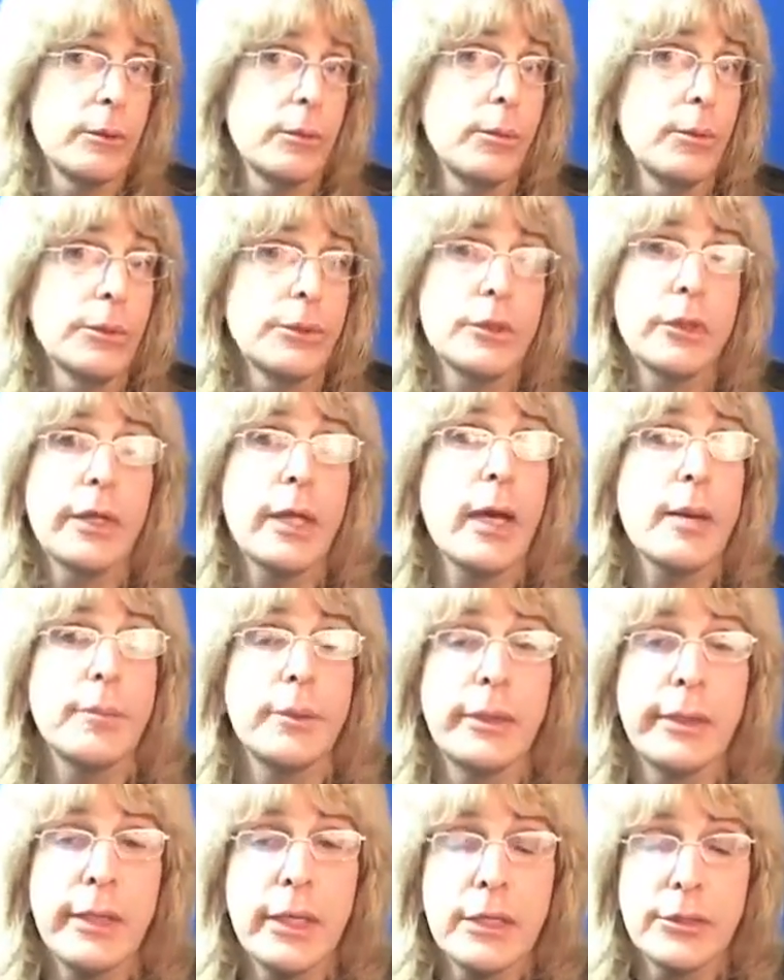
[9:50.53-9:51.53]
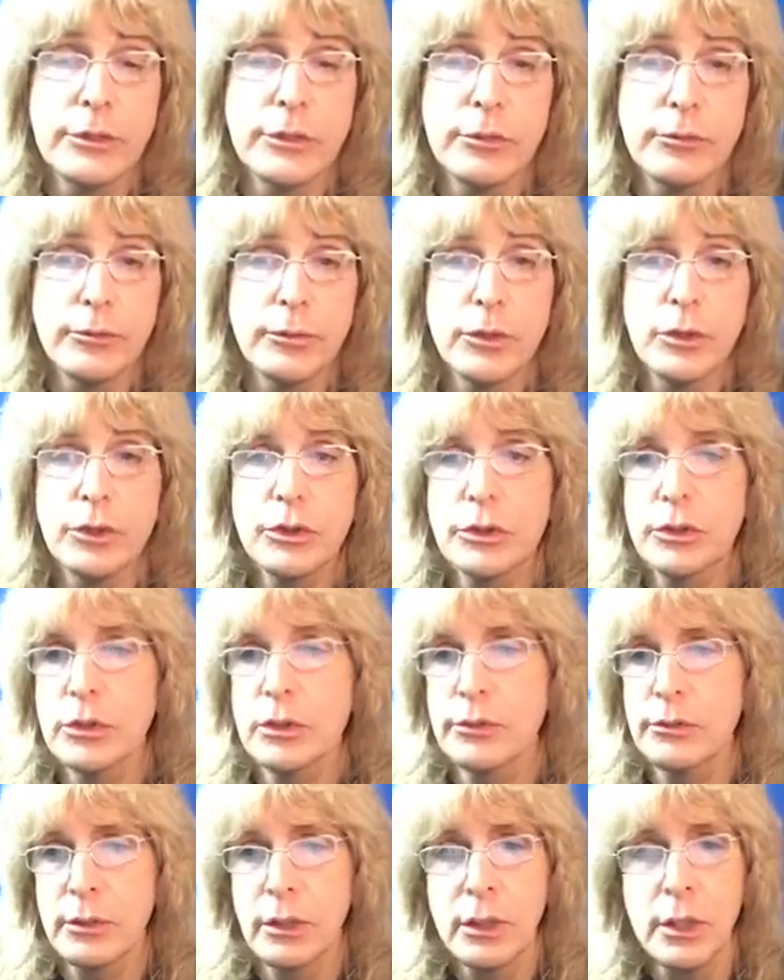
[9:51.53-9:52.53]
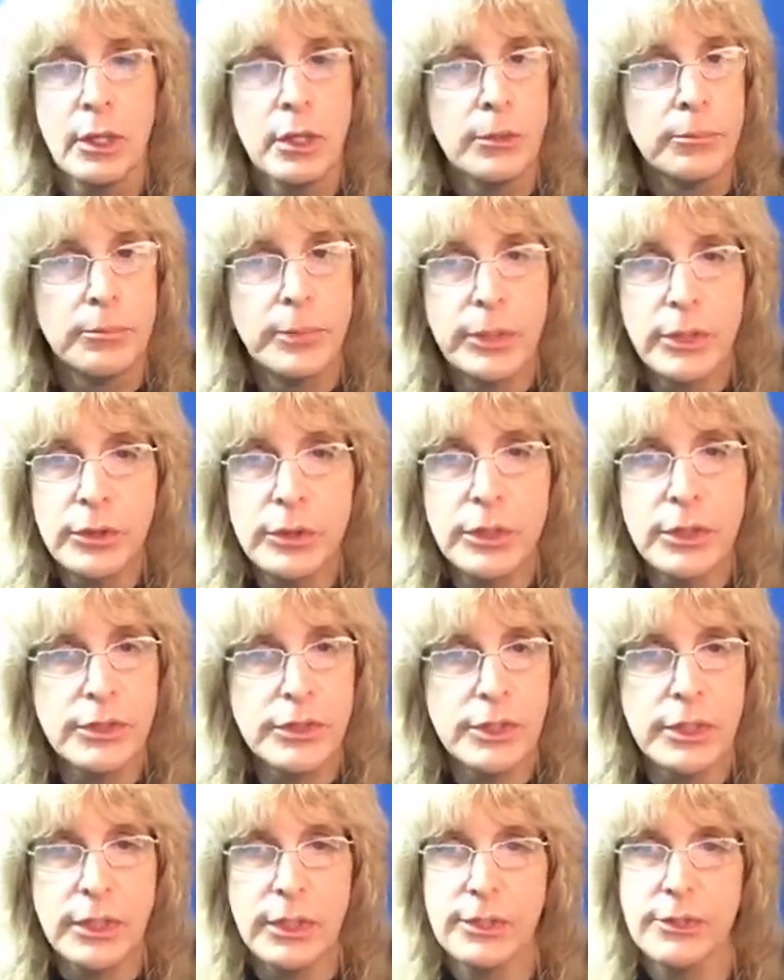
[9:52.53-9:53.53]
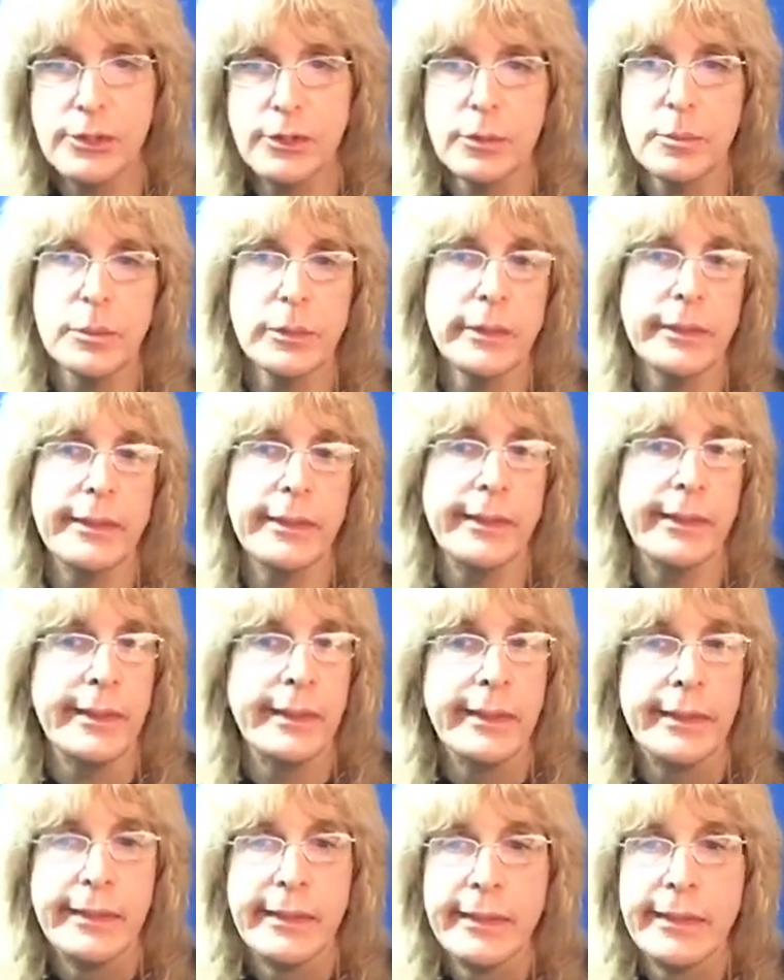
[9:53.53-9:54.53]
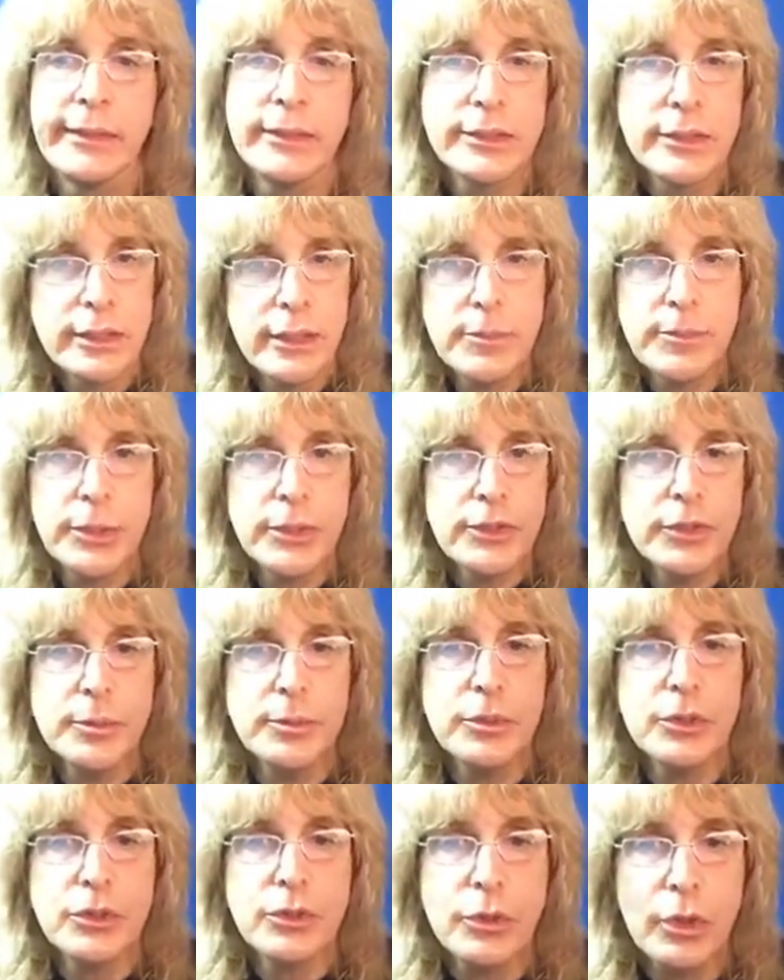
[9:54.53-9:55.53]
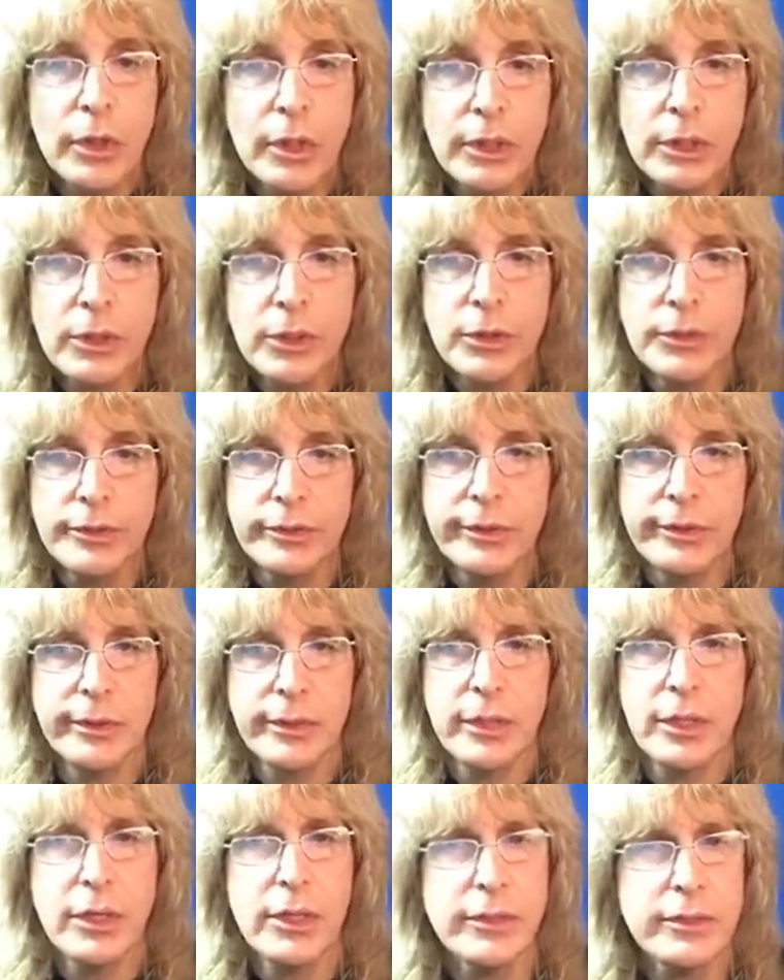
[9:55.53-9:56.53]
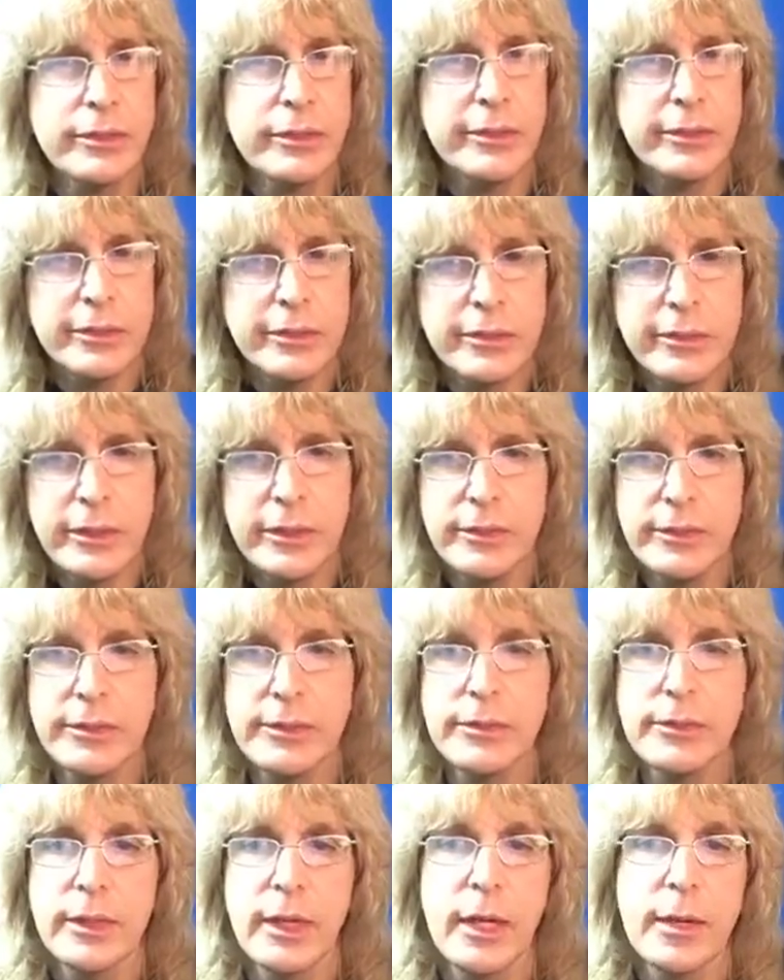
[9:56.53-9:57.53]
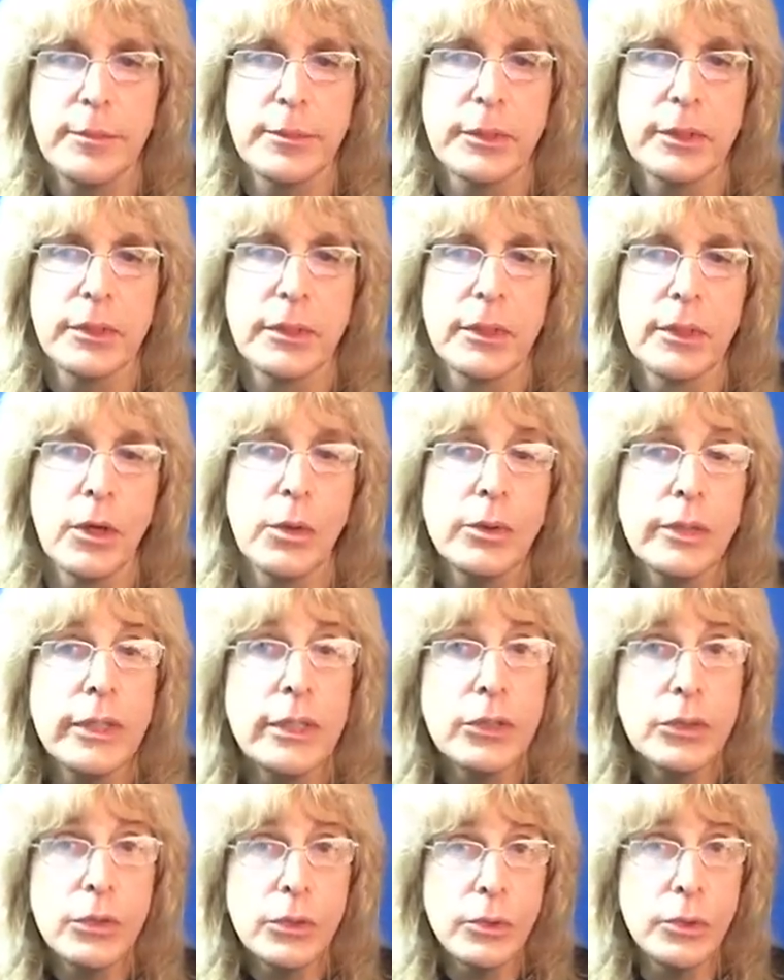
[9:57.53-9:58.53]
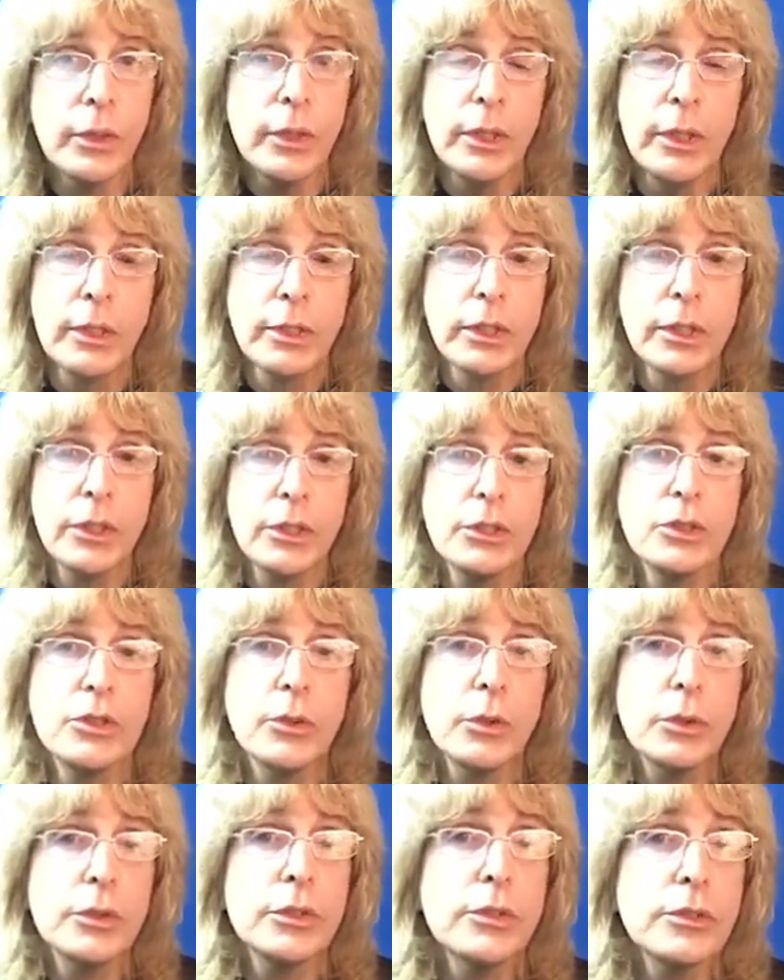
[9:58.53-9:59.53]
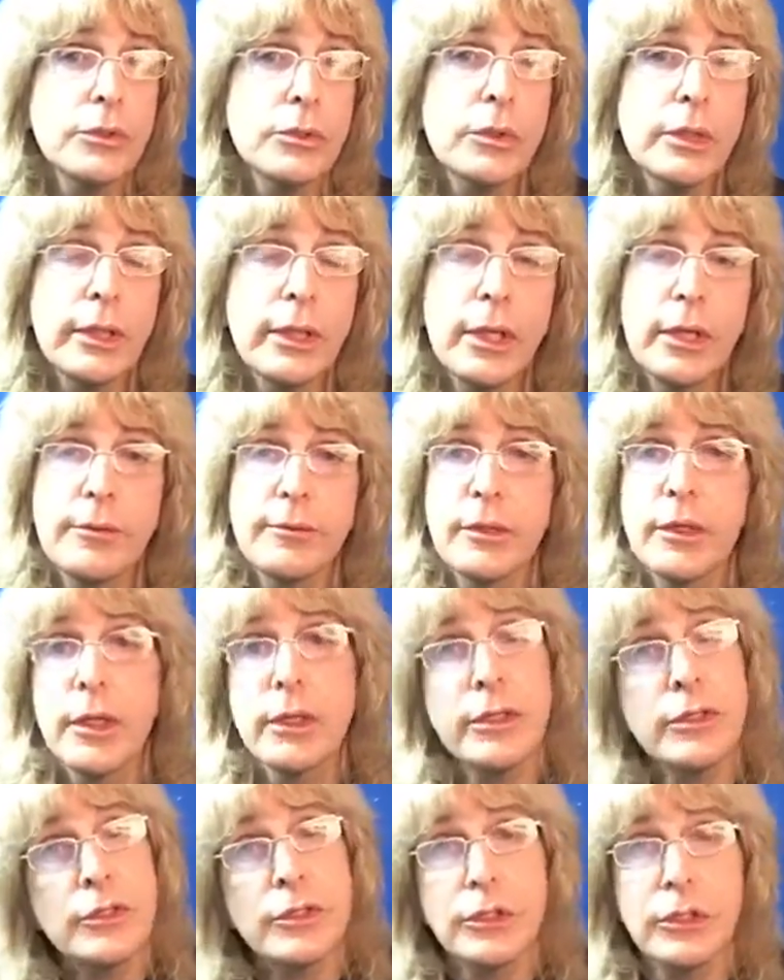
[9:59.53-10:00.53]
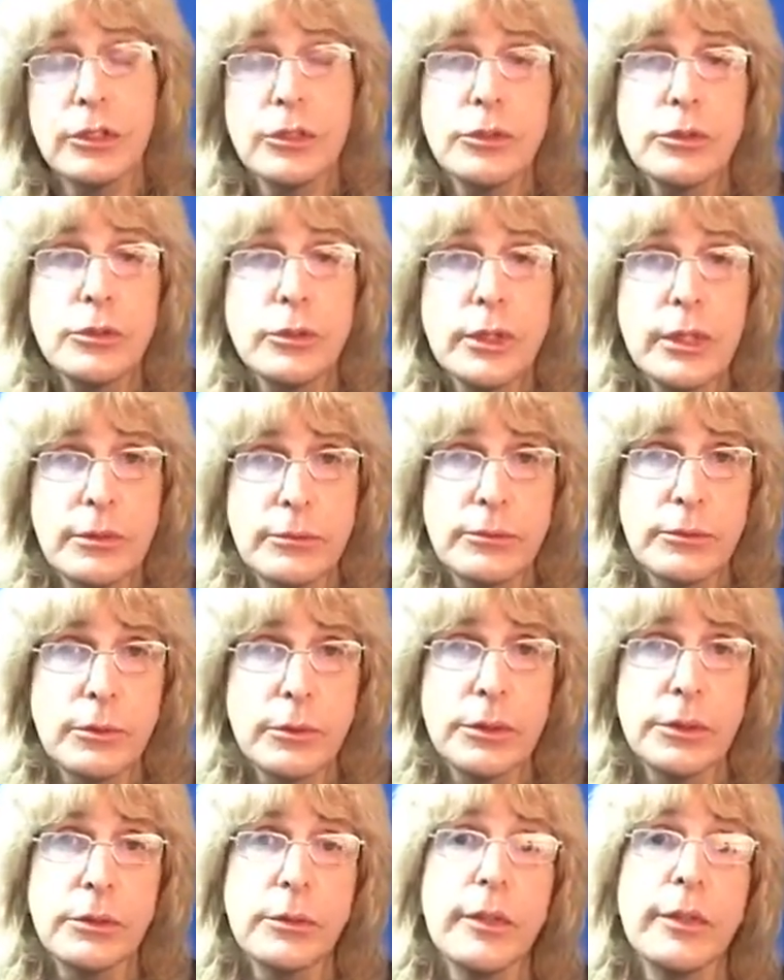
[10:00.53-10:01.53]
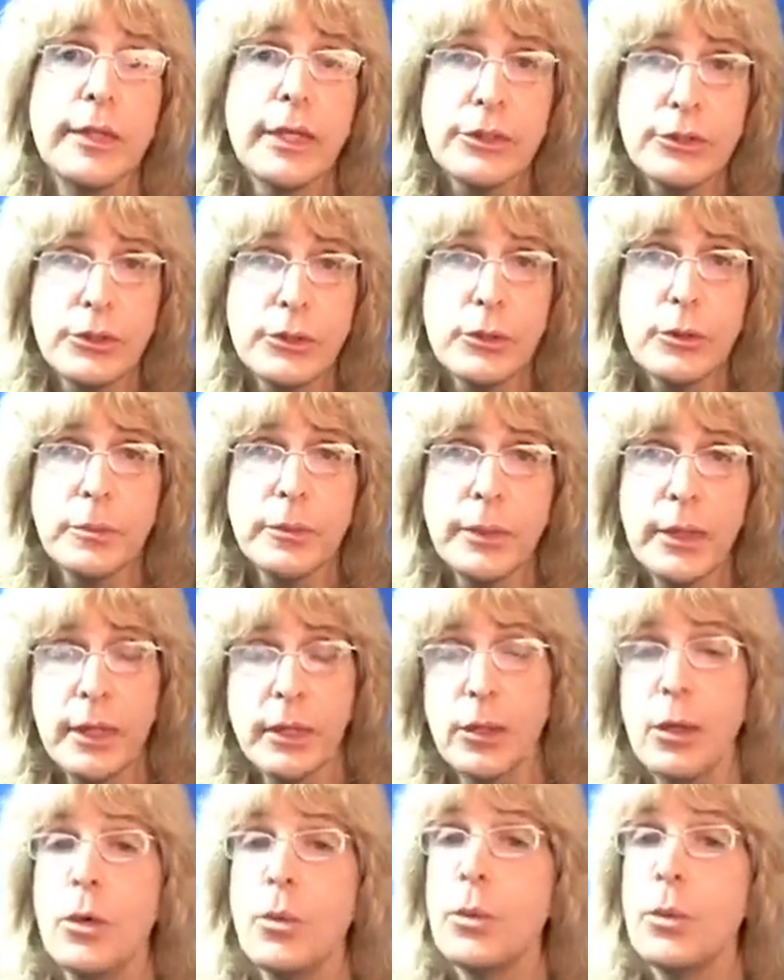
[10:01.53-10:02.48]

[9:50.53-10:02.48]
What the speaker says: what's going to happen next in the future, bitterness against somebody, He builds up strongholds and it causes diseases to happen. Only you can control your thought life. God isn't going to do that for you. That's your part.